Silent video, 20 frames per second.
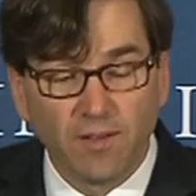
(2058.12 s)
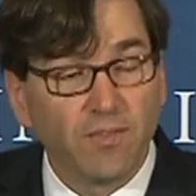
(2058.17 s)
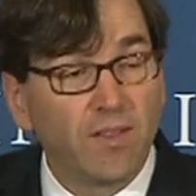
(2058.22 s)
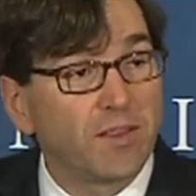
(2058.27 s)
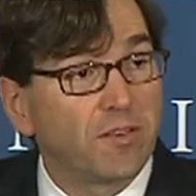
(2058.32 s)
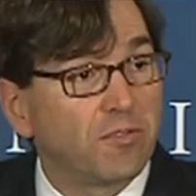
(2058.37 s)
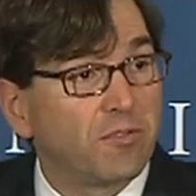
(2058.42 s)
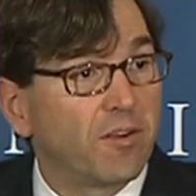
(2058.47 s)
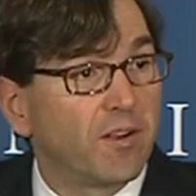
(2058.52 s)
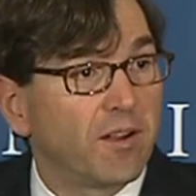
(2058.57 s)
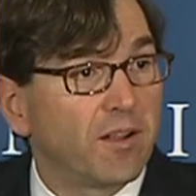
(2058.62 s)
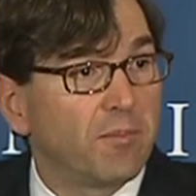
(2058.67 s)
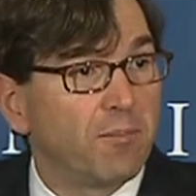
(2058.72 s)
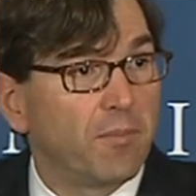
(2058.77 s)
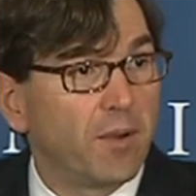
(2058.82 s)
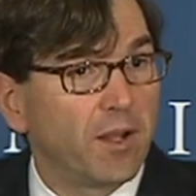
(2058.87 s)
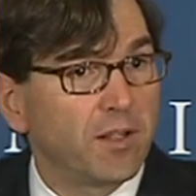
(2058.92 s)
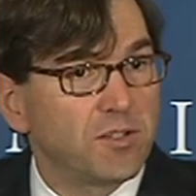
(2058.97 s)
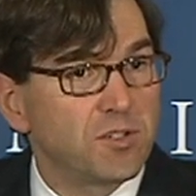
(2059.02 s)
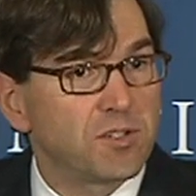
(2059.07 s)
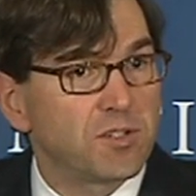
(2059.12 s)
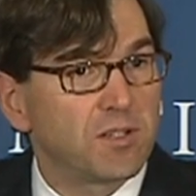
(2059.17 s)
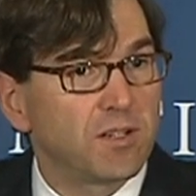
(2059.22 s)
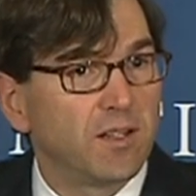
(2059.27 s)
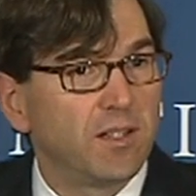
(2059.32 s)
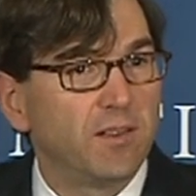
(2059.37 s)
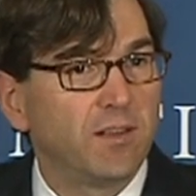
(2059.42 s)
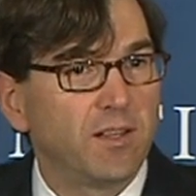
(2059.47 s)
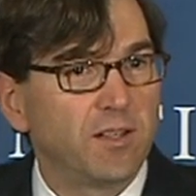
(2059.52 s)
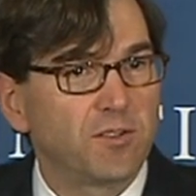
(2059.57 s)
That's very much
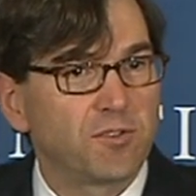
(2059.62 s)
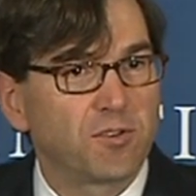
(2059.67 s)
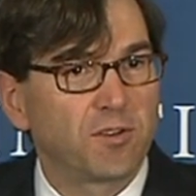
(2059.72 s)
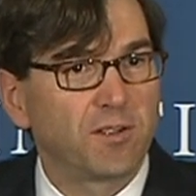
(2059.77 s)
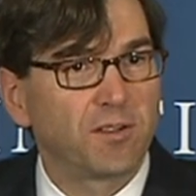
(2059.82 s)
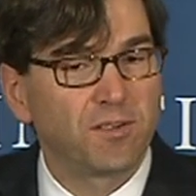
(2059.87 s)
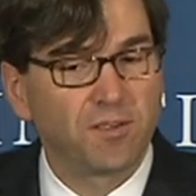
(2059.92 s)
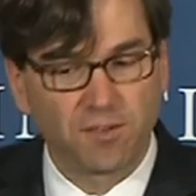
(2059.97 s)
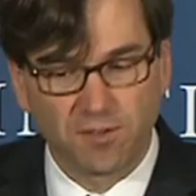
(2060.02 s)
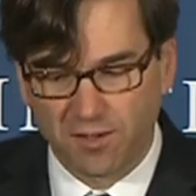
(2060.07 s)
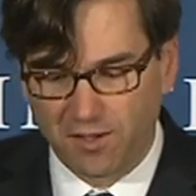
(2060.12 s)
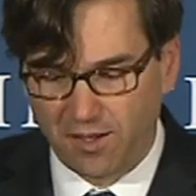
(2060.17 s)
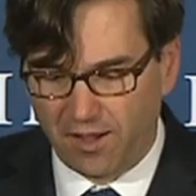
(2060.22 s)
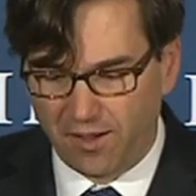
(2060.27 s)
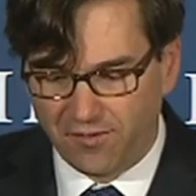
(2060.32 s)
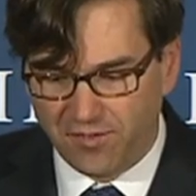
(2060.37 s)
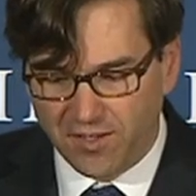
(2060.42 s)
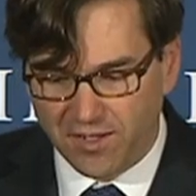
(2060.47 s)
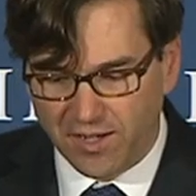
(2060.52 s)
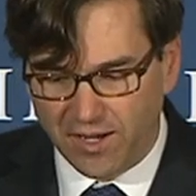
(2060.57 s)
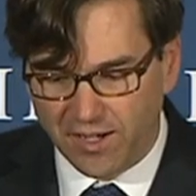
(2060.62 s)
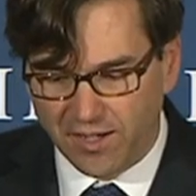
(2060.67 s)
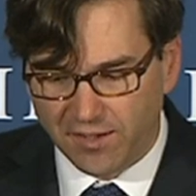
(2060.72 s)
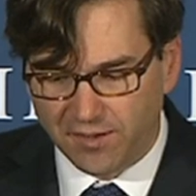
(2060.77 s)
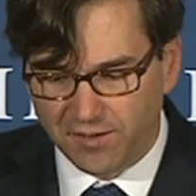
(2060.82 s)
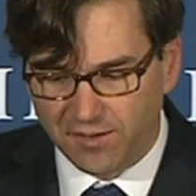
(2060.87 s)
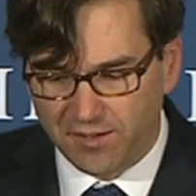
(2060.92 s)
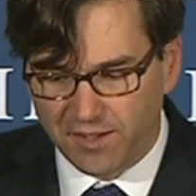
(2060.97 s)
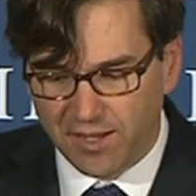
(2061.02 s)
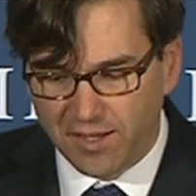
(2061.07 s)
in the interests of the United
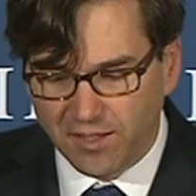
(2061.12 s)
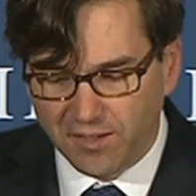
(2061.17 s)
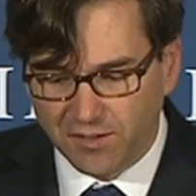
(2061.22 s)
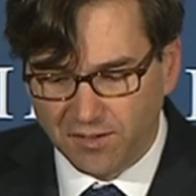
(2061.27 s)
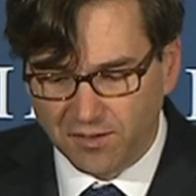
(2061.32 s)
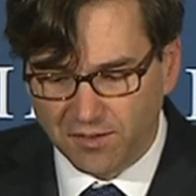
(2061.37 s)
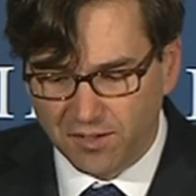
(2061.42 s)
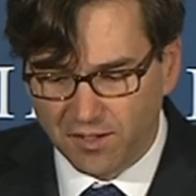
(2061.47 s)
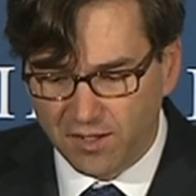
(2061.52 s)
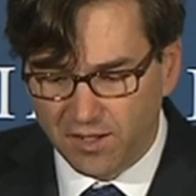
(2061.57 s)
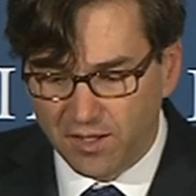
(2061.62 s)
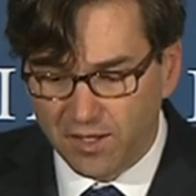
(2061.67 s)
States.